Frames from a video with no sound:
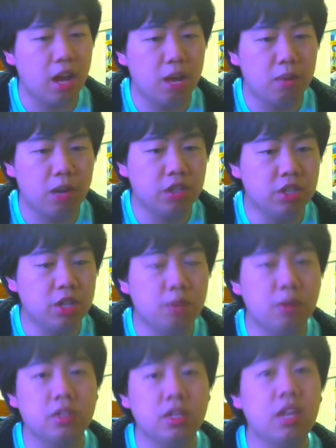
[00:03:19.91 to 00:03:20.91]
am not
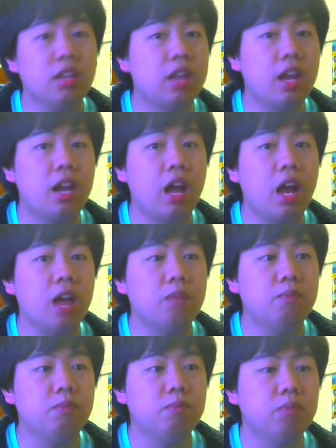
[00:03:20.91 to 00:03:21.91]
ashamed of saying that
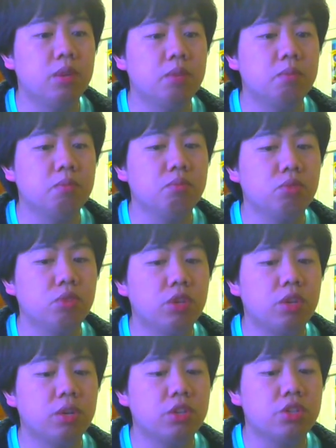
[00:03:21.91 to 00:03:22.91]
I've been
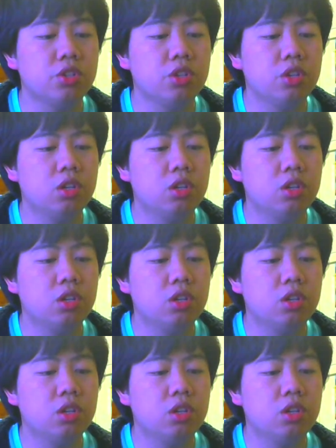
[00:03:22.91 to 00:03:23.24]
pretty much